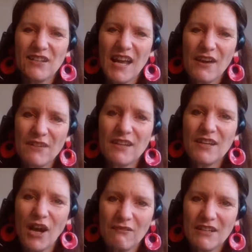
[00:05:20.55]
having the
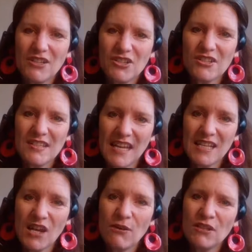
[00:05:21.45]
courage to
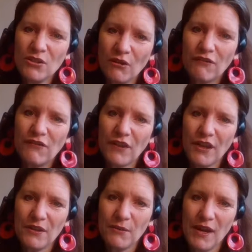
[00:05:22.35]
say no and not
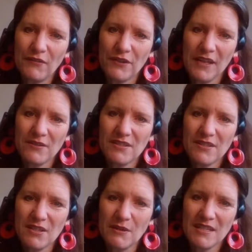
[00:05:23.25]
follow what everyone else
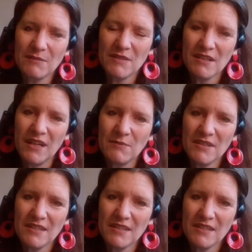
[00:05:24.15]
is doing sometimes.